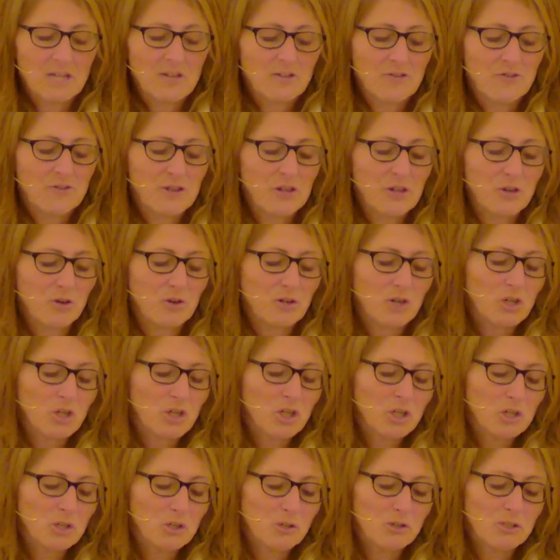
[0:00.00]
Fear
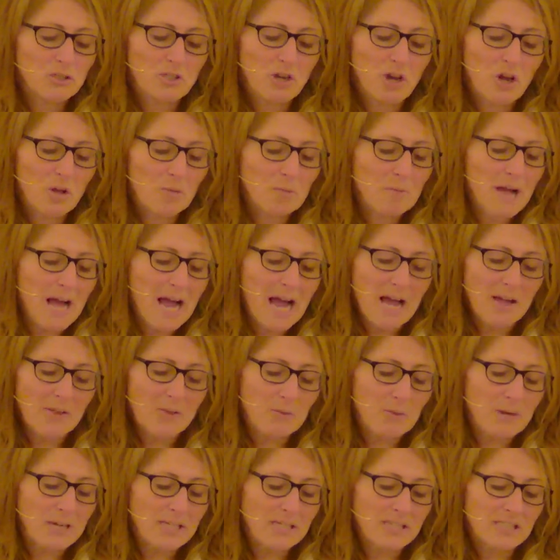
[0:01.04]
occludes all
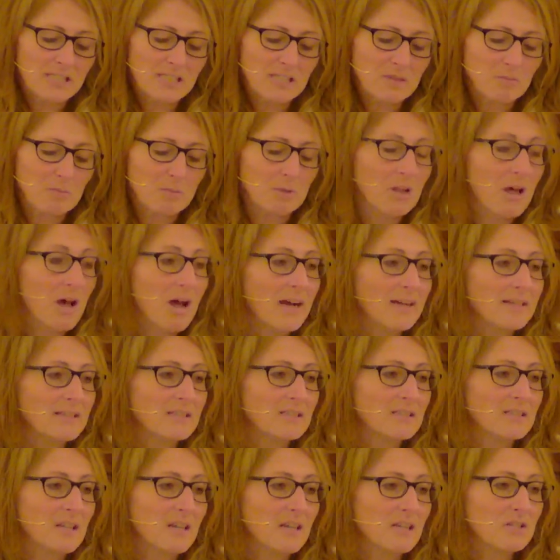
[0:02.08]
pathways and
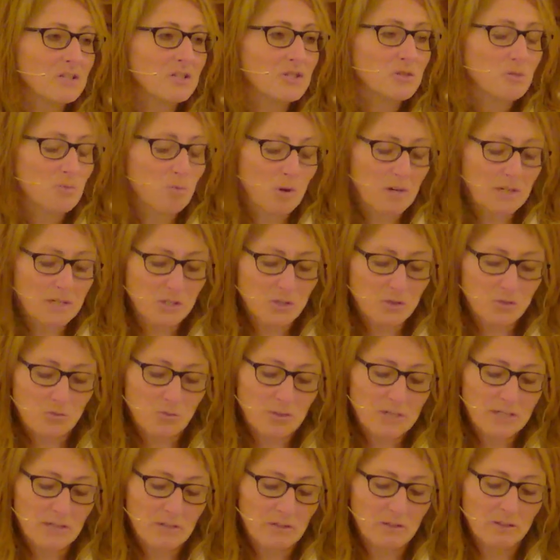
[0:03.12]
blinds us to what is
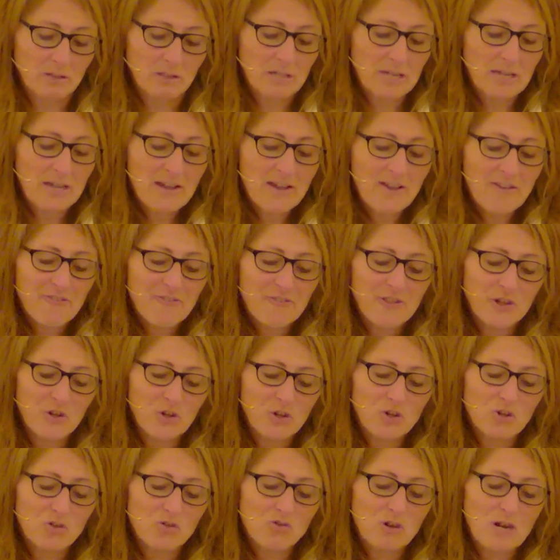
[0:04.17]
real.
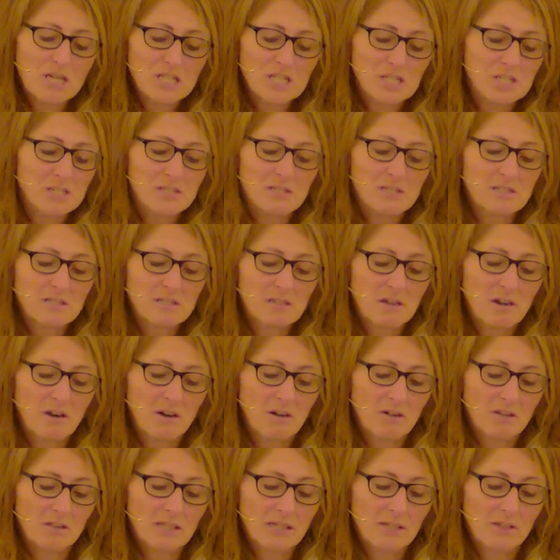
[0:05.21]
Fear crushes
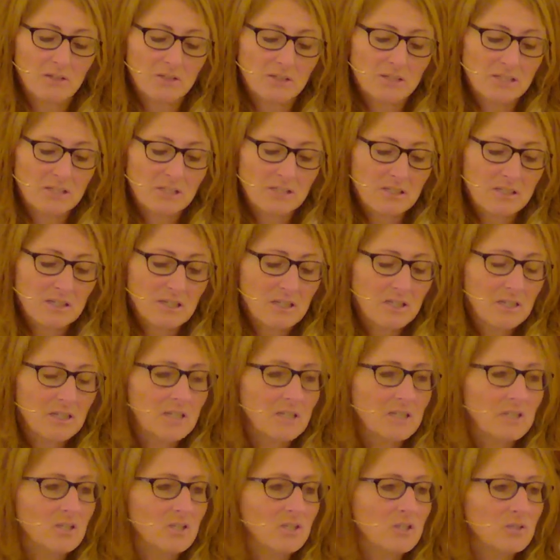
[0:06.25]
all else,
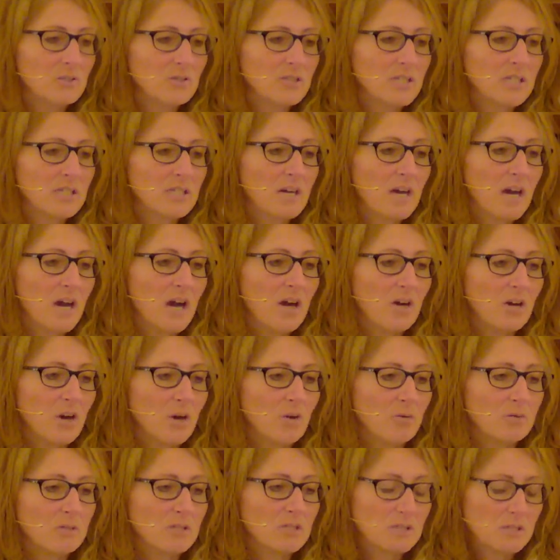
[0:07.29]
including our
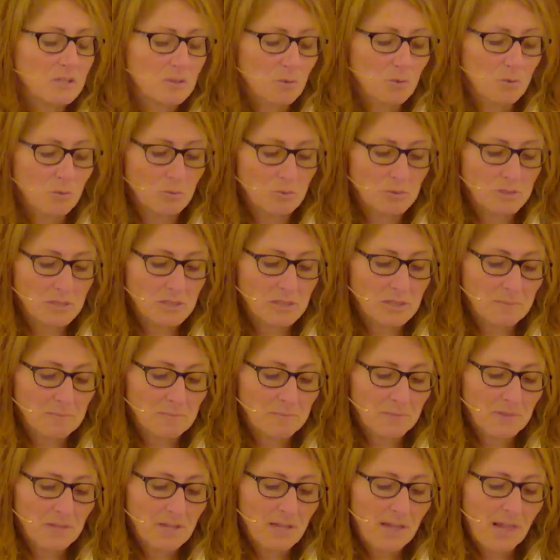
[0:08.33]
own souls.
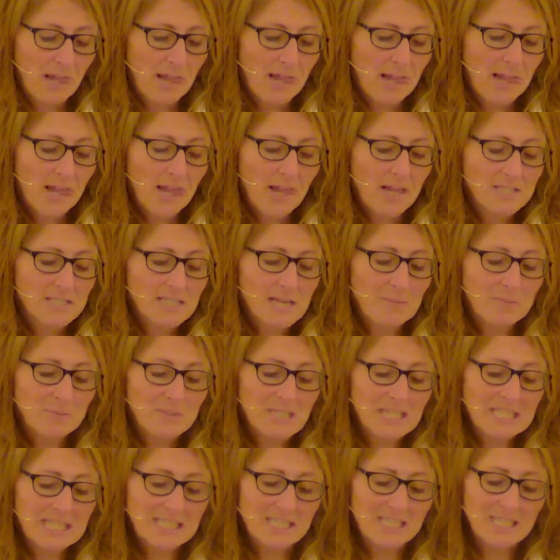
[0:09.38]

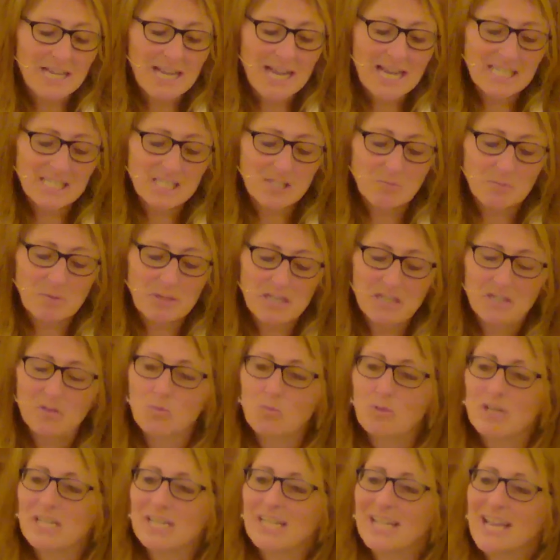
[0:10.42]
Tempting as it has
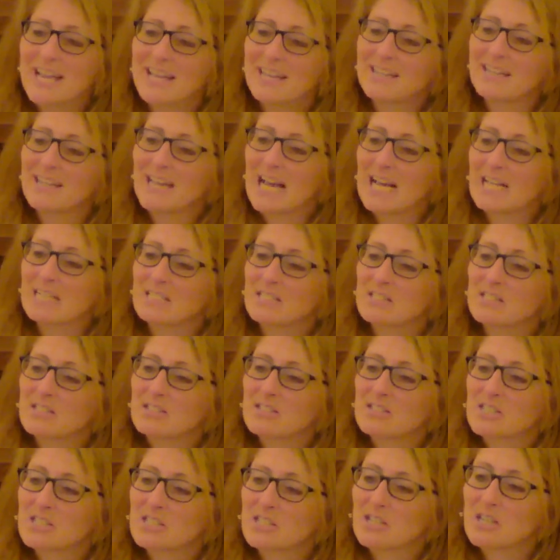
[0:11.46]
been, we cannot
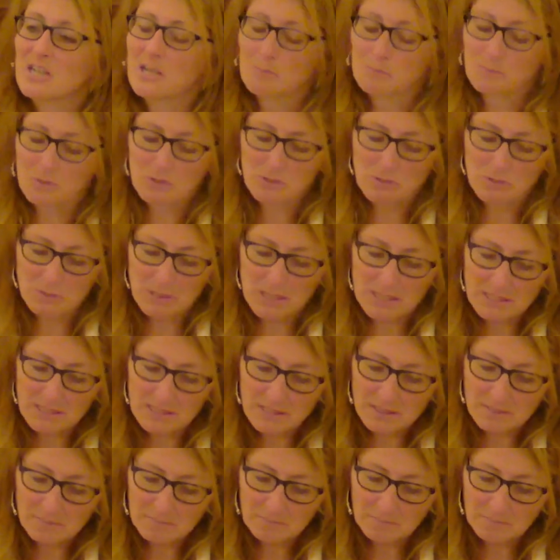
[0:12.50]
succumb to it.